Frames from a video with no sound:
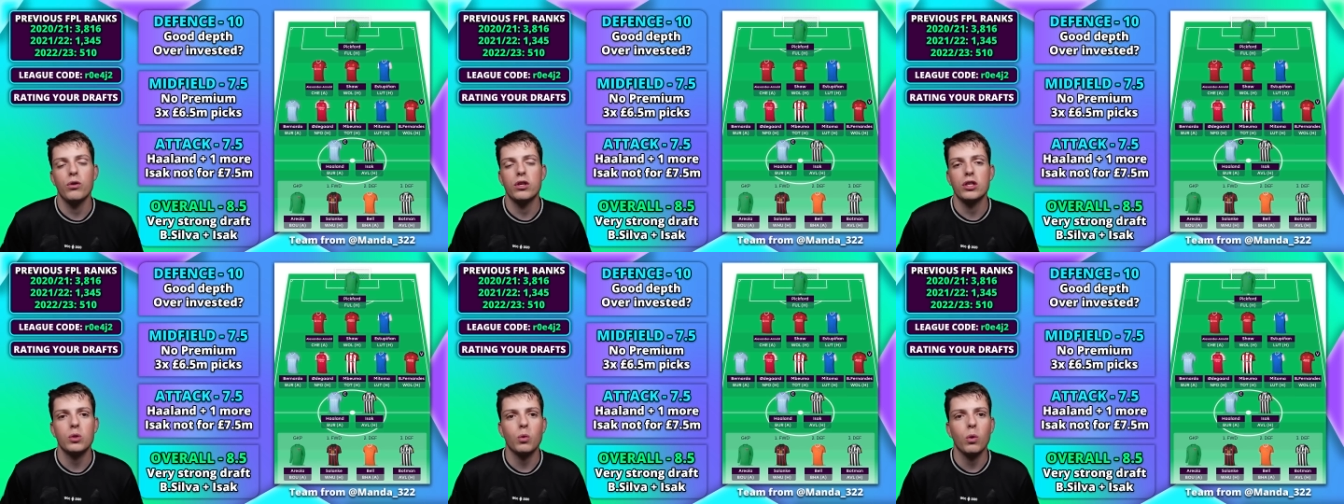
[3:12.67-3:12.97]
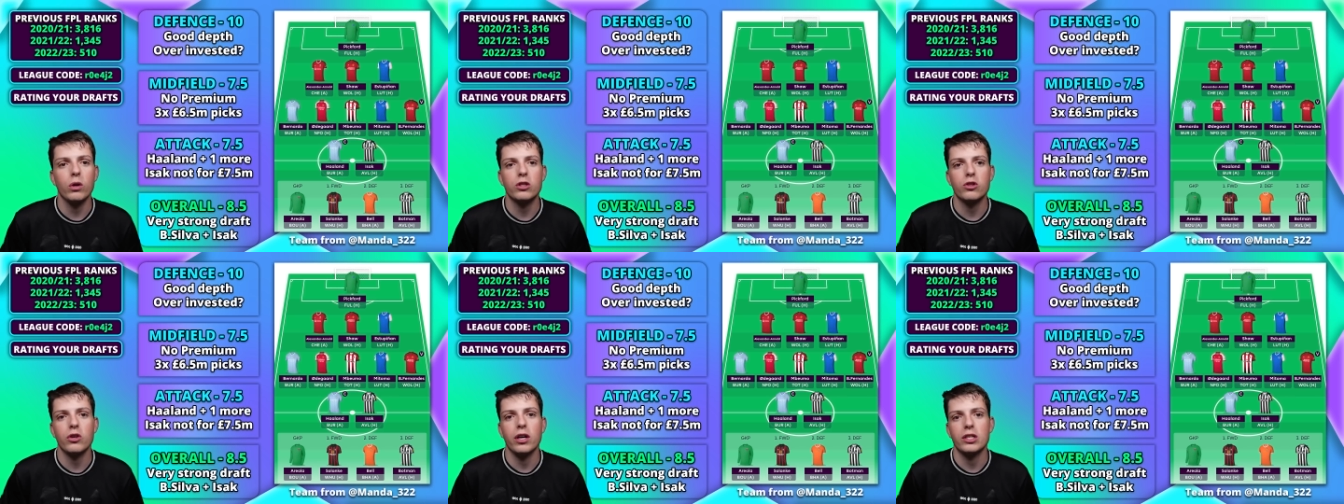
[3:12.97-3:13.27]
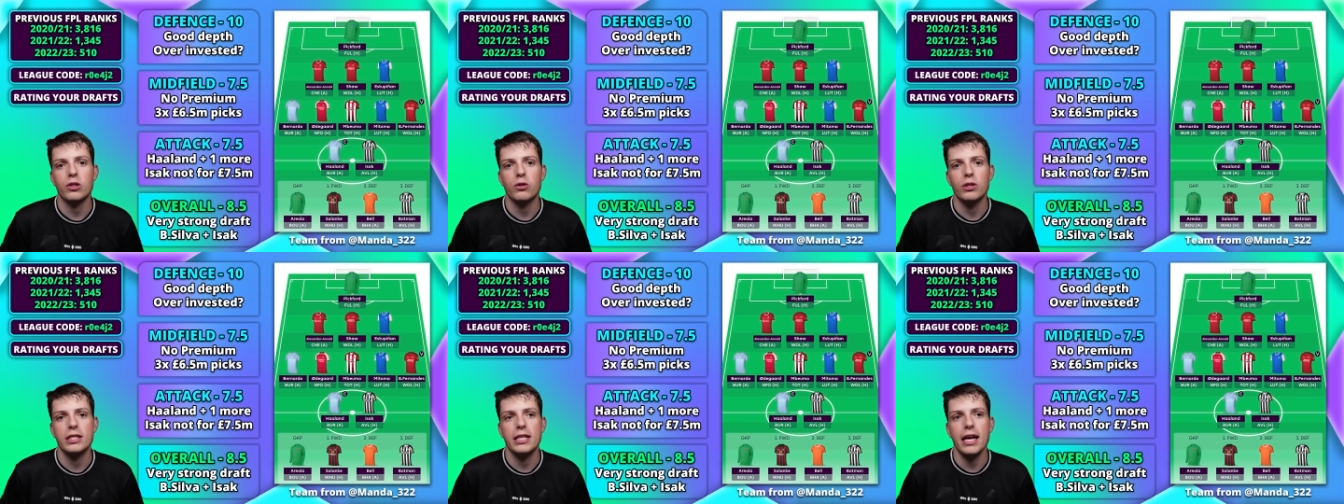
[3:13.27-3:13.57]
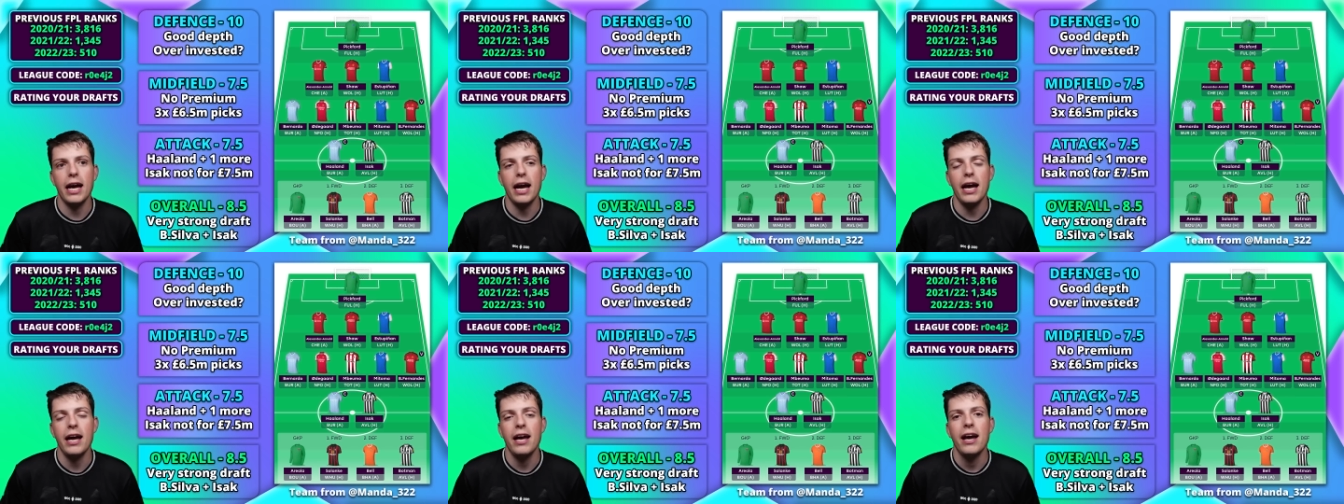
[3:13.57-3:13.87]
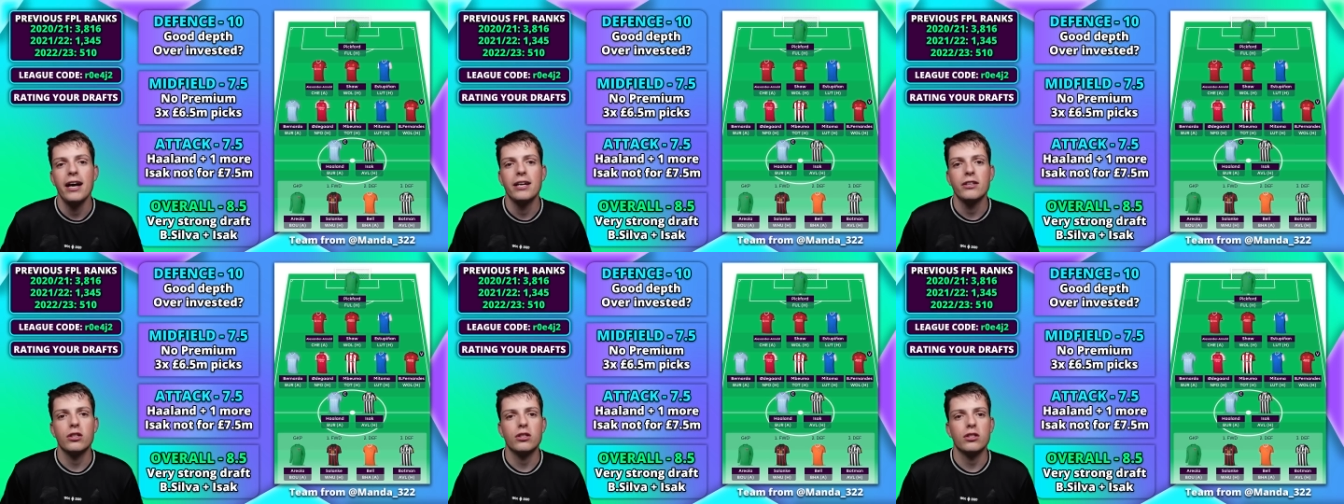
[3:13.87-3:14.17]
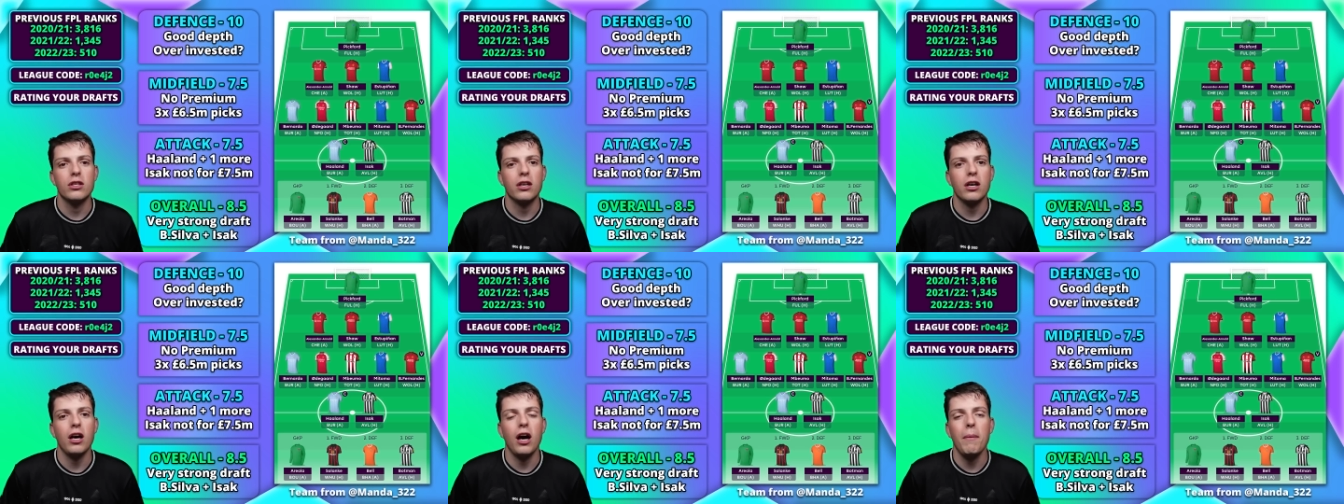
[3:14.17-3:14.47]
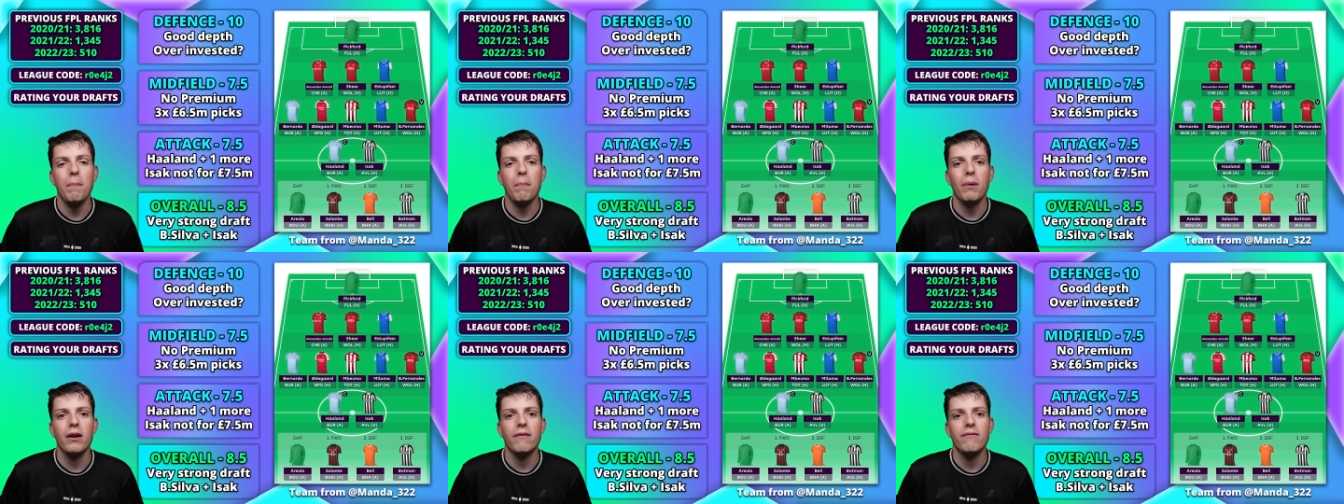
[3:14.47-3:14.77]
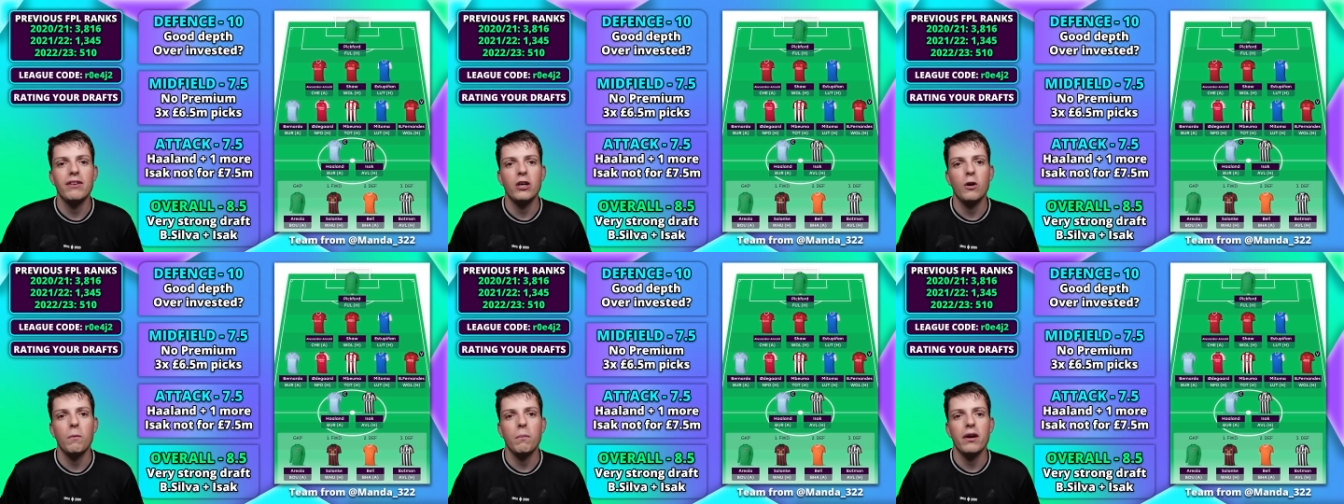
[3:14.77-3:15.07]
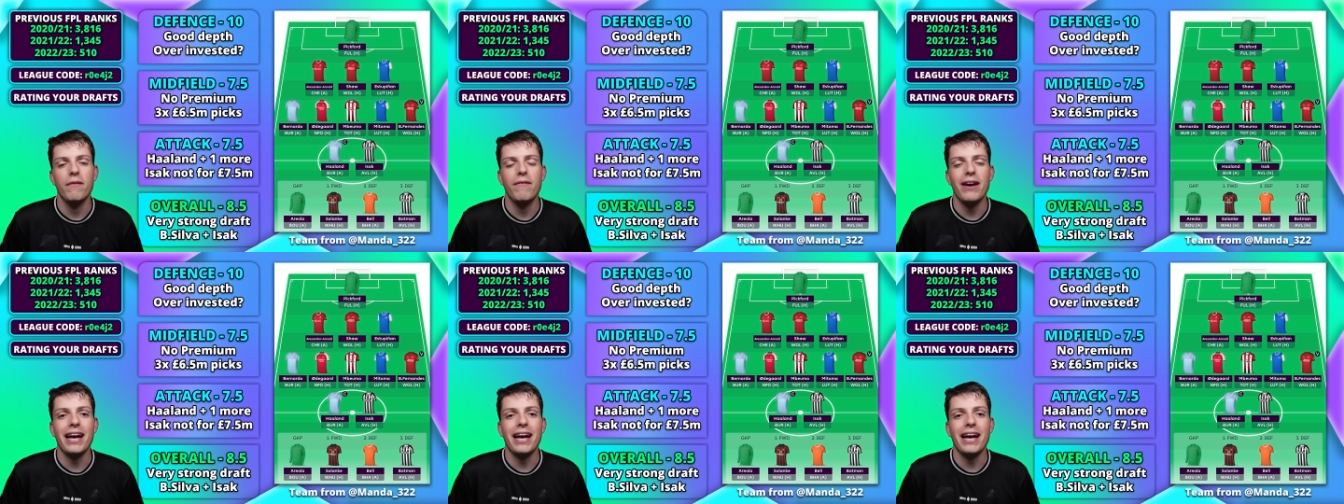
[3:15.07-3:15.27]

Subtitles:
The squad structure is there, just a couple of little bit of